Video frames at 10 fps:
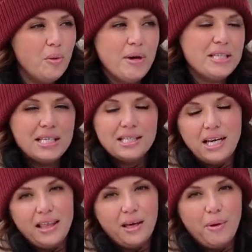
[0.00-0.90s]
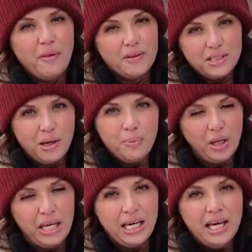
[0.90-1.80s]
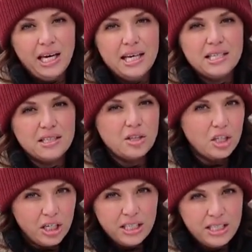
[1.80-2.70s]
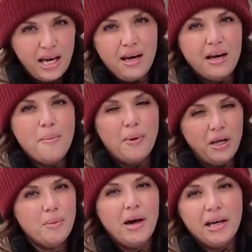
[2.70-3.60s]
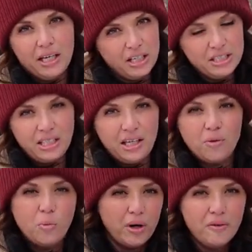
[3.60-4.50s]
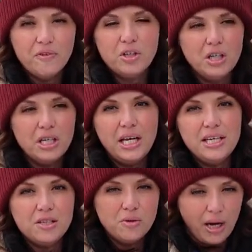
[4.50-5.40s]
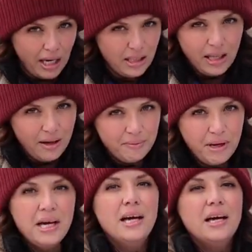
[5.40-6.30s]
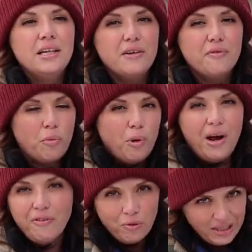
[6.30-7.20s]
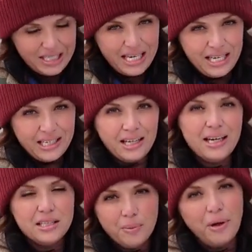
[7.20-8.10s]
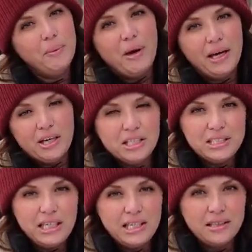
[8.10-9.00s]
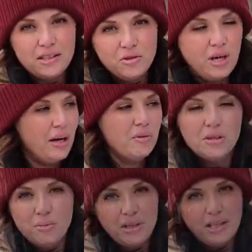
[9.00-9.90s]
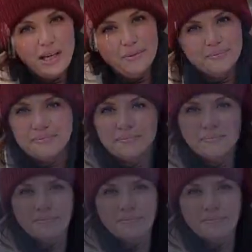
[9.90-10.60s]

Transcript: of the best things that I think about this company is it's a 30-day money-back guarantee. Wear them for 30 days, you hate them. For whatever reason, it's a money-back guarantee. You can't really beat that. All right,